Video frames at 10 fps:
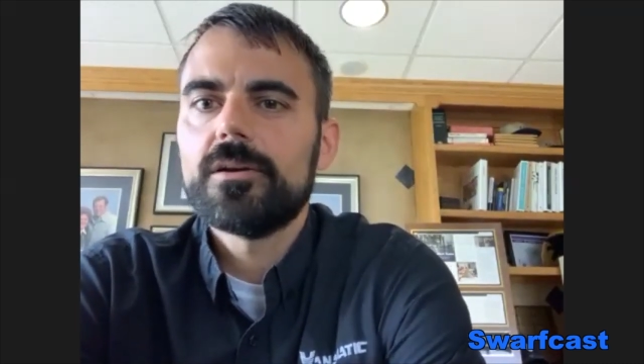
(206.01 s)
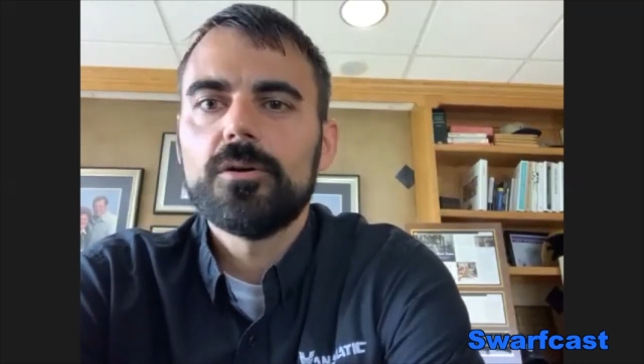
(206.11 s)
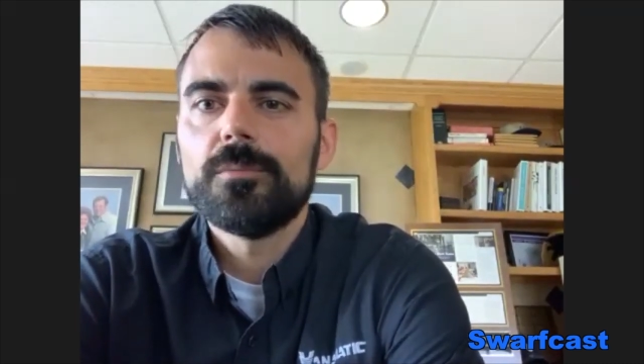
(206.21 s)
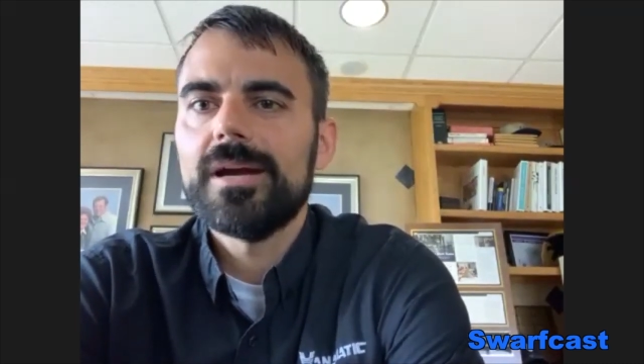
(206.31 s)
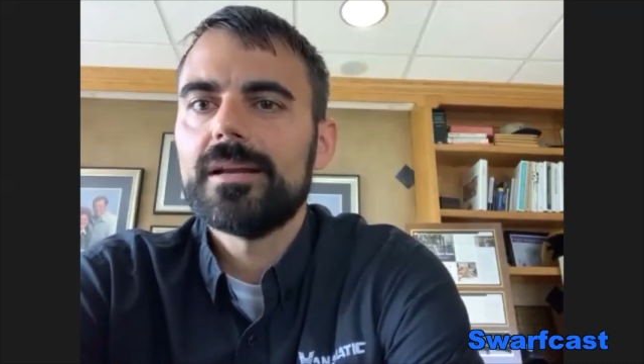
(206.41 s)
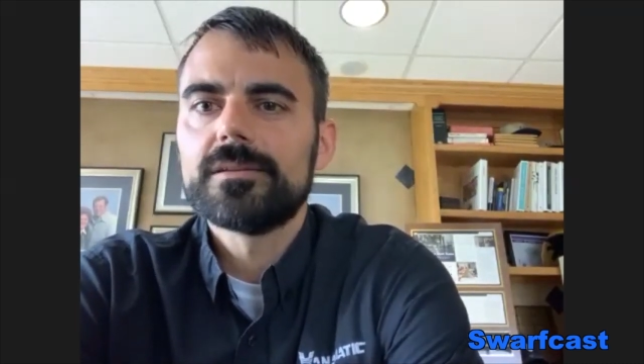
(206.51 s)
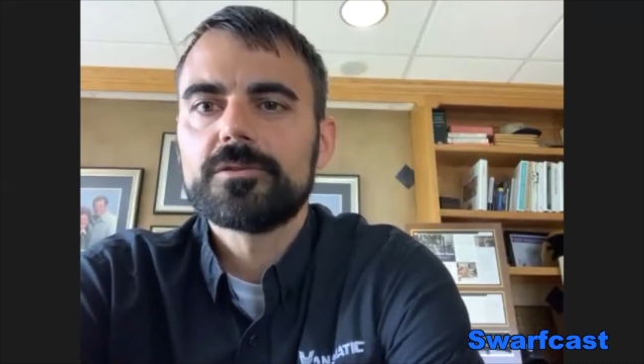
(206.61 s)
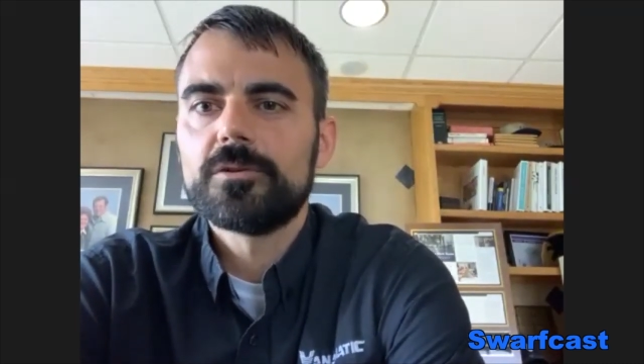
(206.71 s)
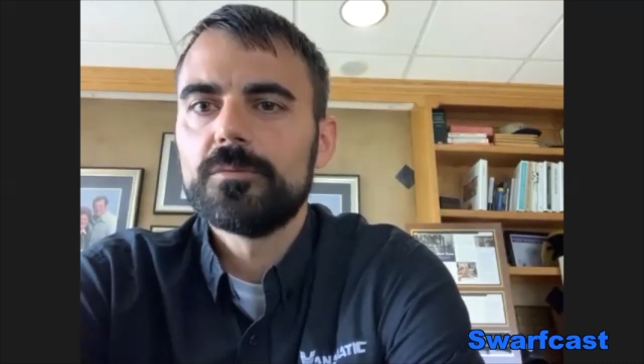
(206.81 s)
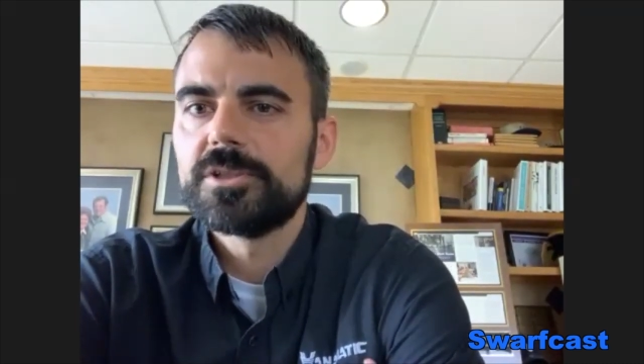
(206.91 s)
conomatic
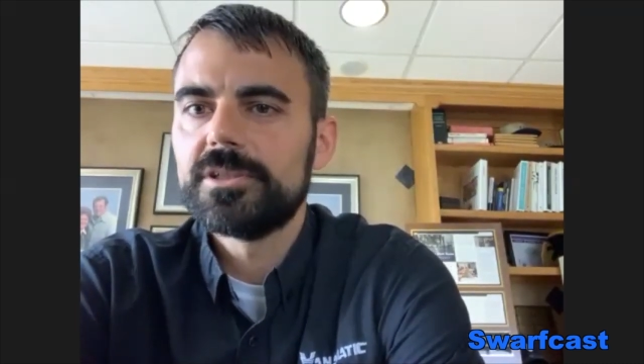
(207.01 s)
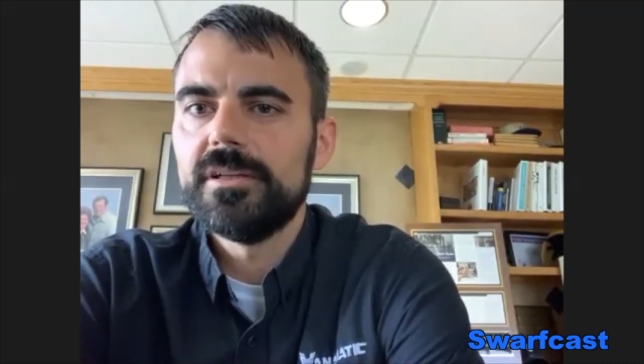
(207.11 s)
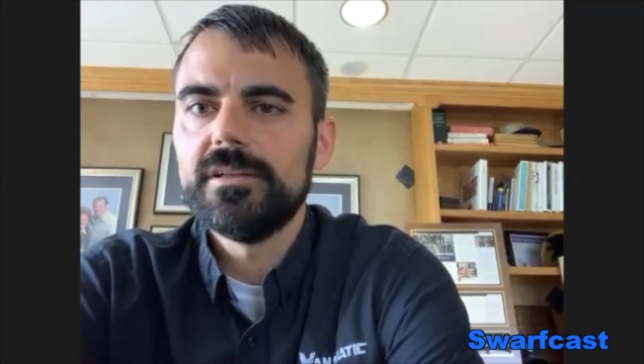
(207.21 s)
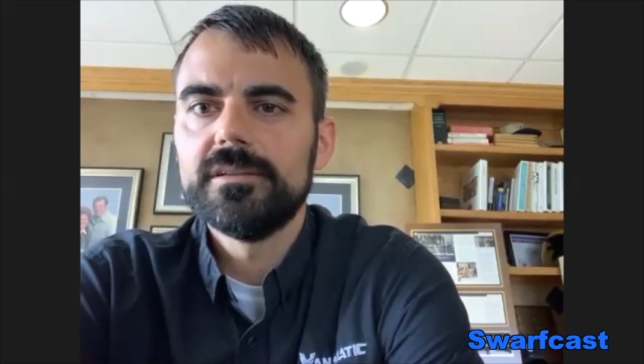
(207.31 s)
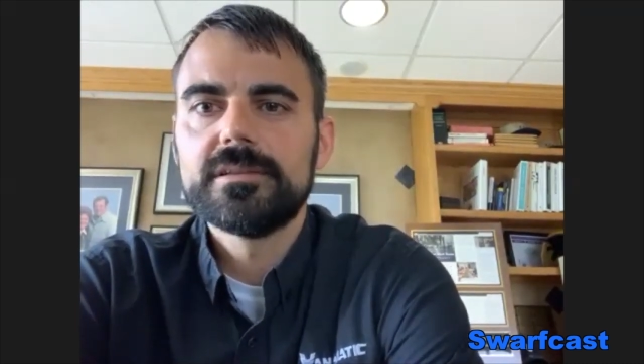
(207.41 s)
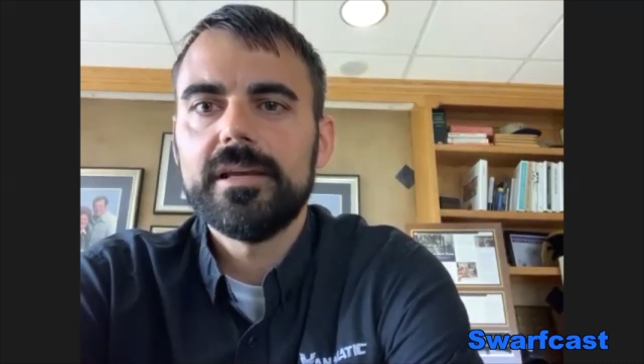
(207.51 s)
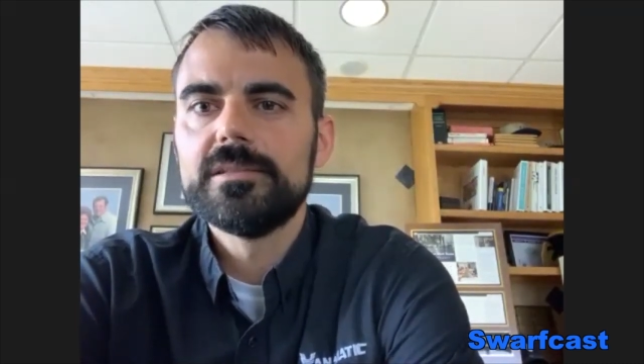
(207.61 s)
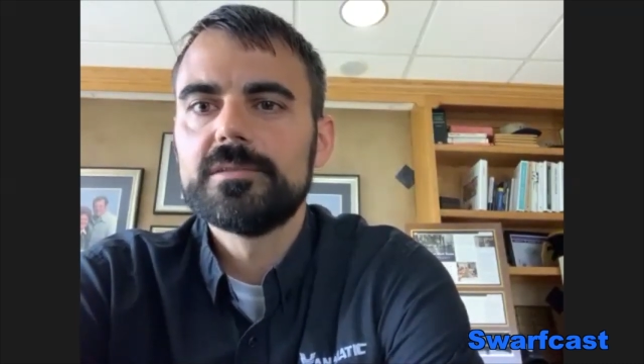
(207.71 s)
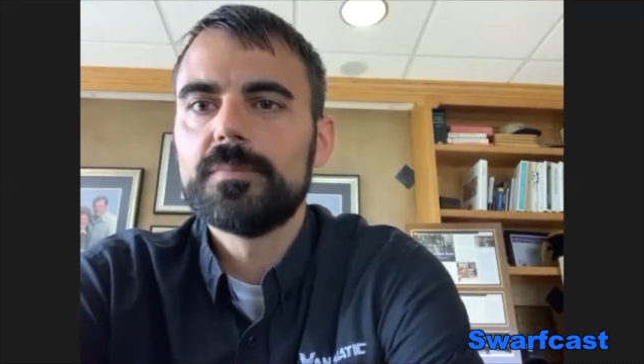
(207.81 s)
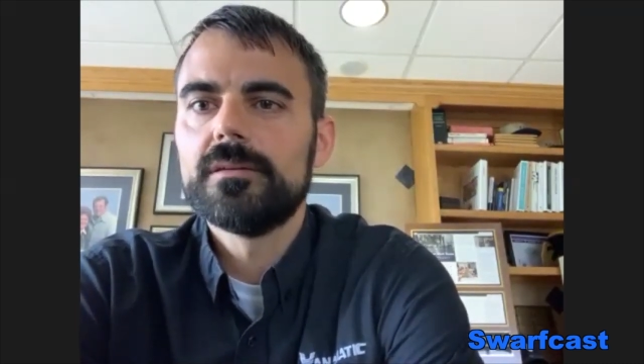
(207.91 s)
screw machines, eight
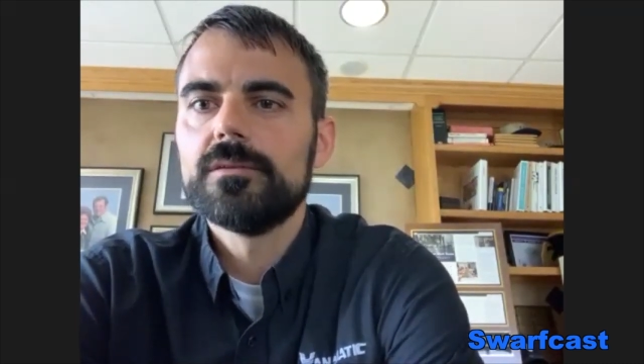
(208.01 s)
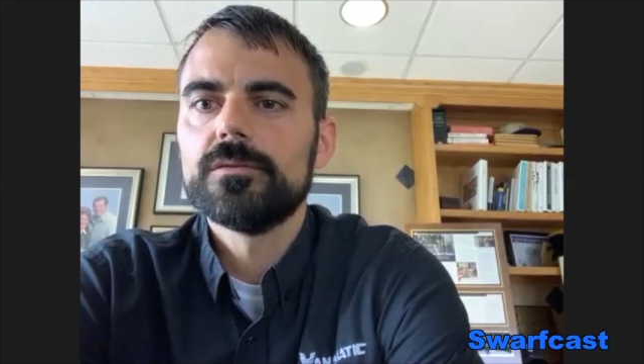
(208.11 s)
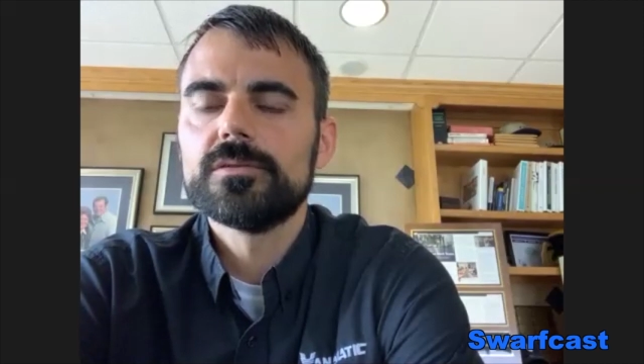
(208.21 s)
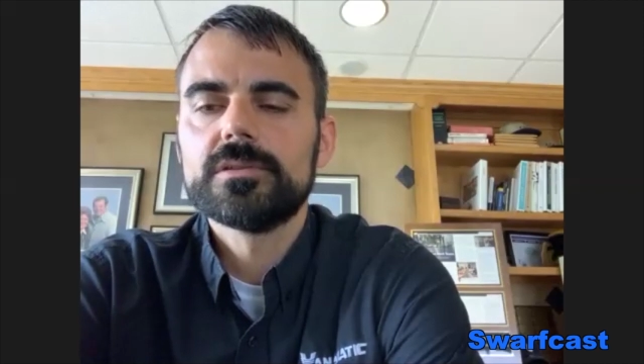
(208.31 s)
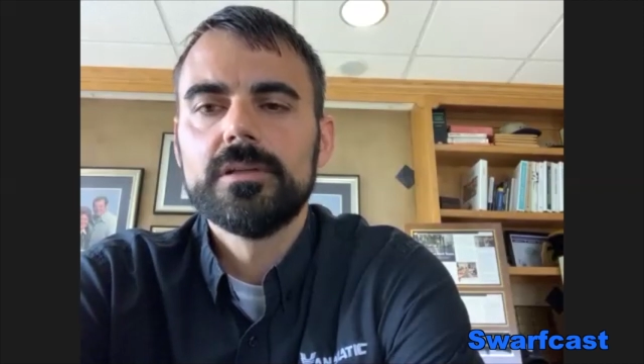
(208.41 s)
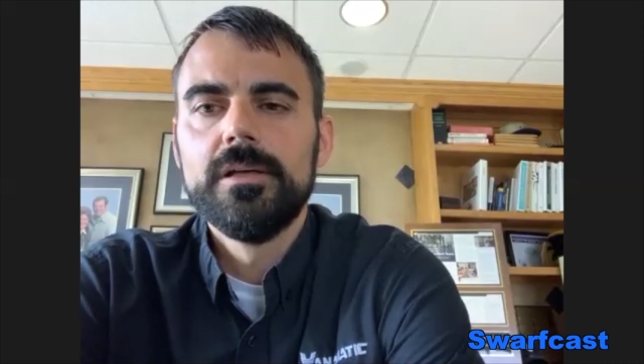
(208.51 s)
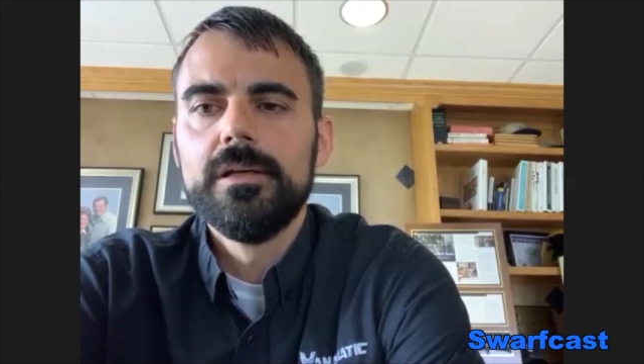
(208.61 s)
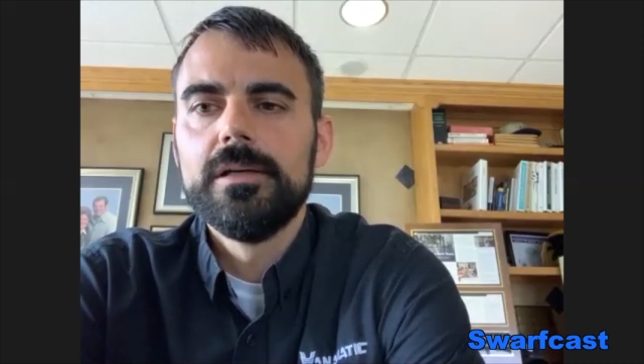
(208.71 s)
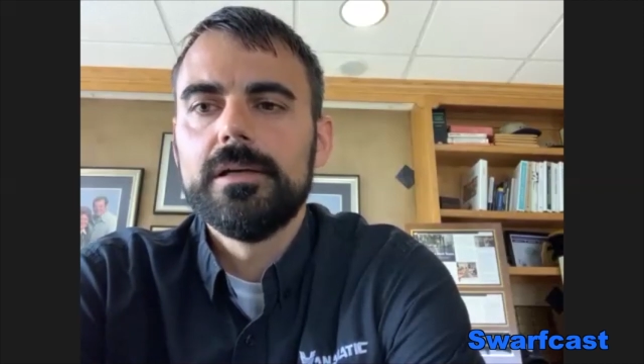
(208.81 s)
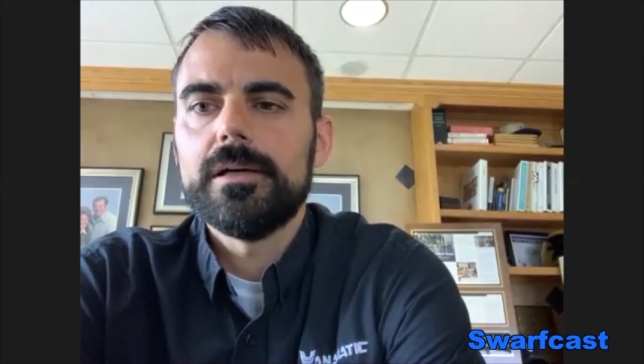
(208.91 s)
spindles.
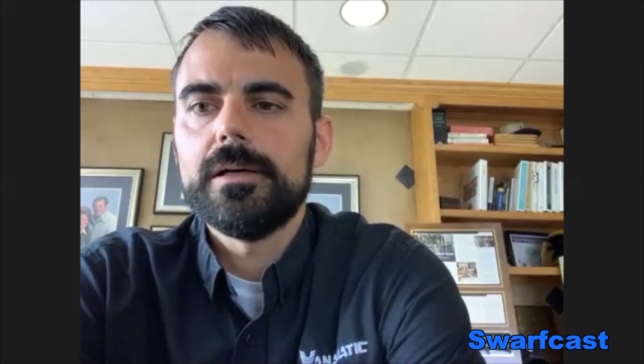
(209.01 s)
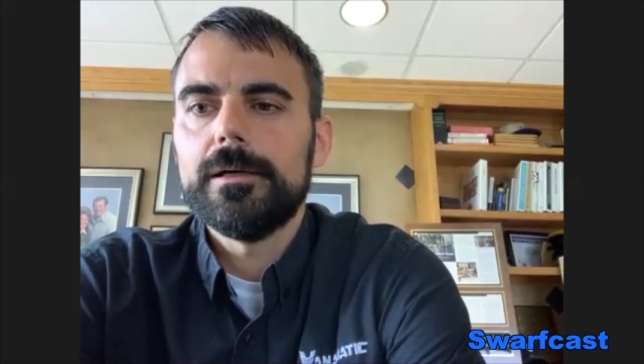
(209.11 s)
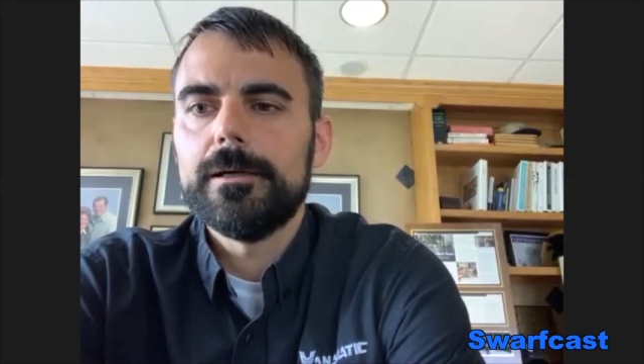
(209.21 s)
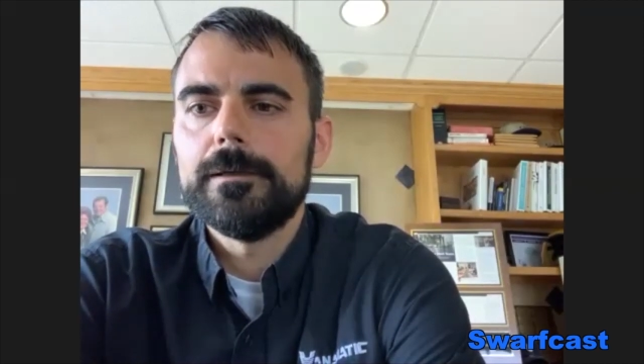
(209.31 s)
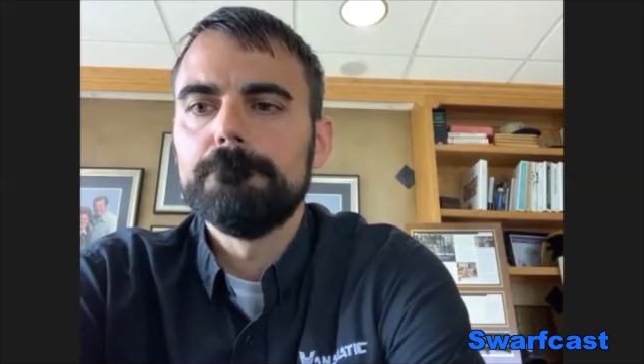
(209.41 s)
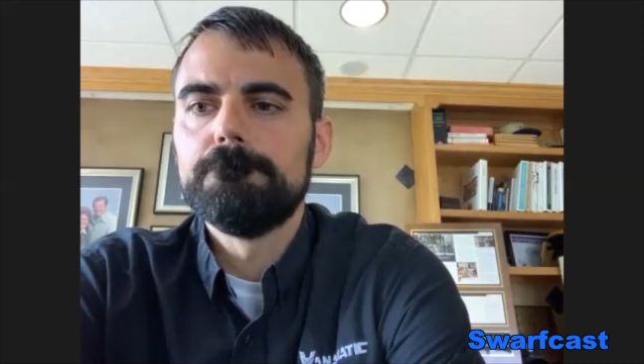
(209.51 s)
Uh,